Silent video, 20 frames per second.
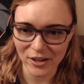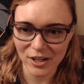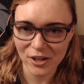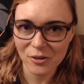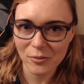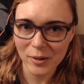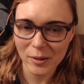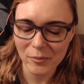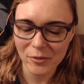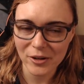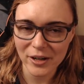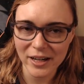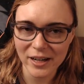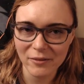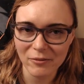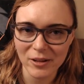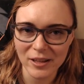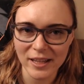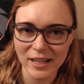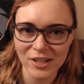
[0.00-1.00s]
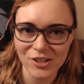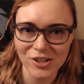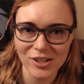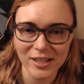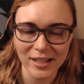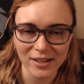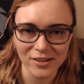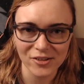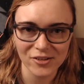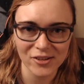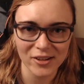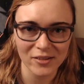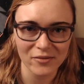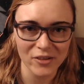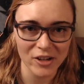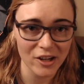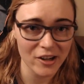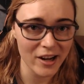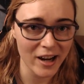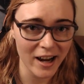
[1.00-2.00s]
video memory with HD textures on
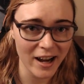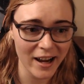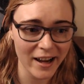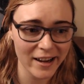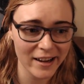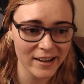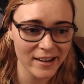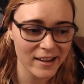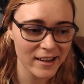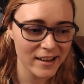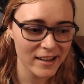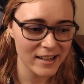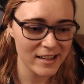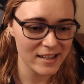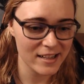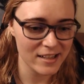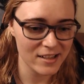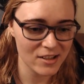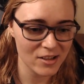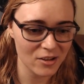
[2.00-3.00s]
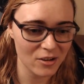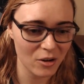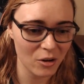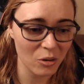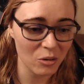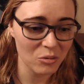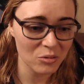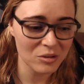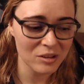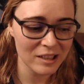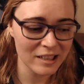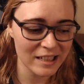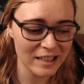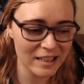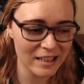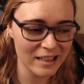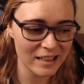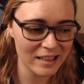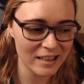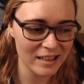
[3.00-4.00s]
very high is
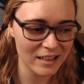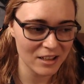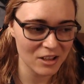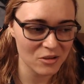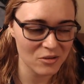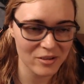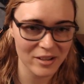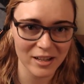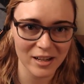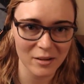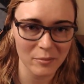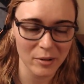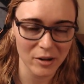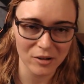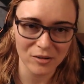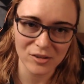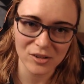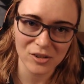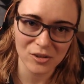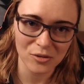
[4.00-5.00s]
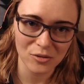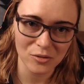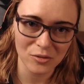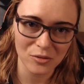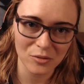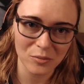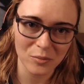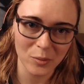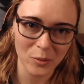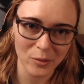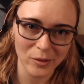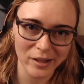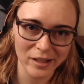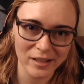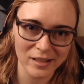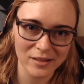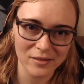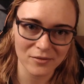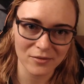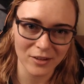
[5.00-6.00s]
only using about
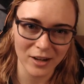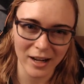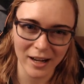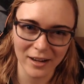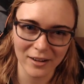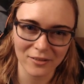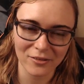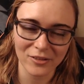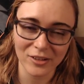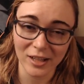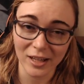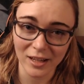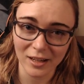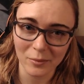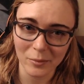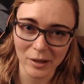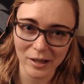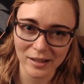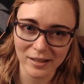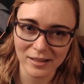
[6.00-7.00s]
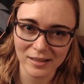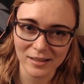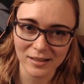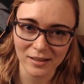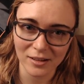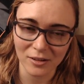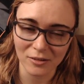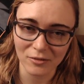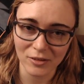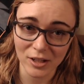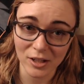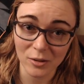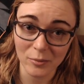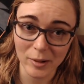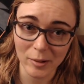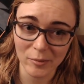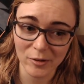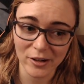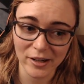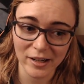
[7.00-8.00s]
2.5 gigabytes of video
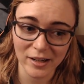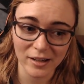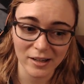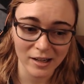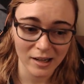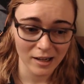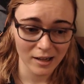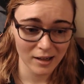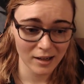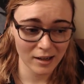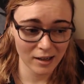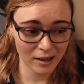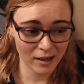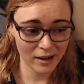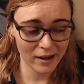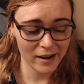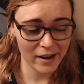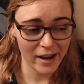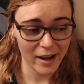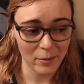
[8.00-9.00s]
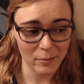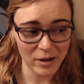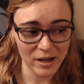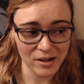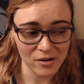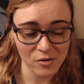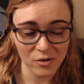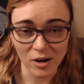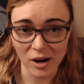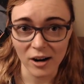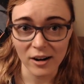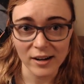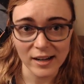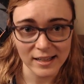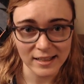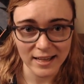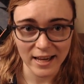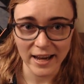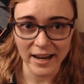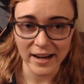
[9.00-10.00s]
memory, and my new card
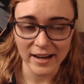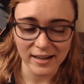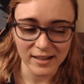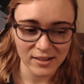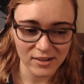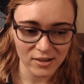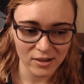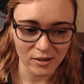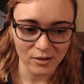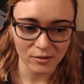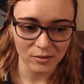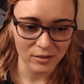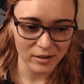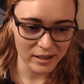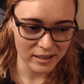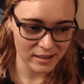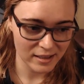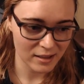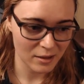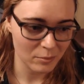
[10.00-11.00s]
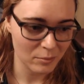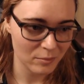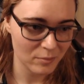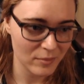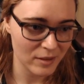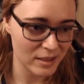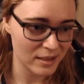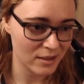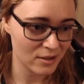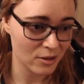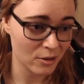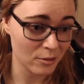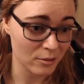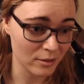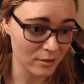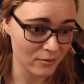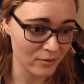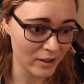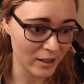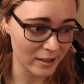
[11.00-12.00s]
has 8, so it's
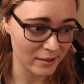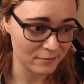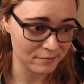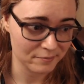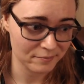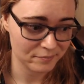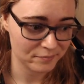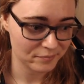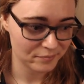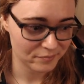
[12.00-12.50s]
totally fine.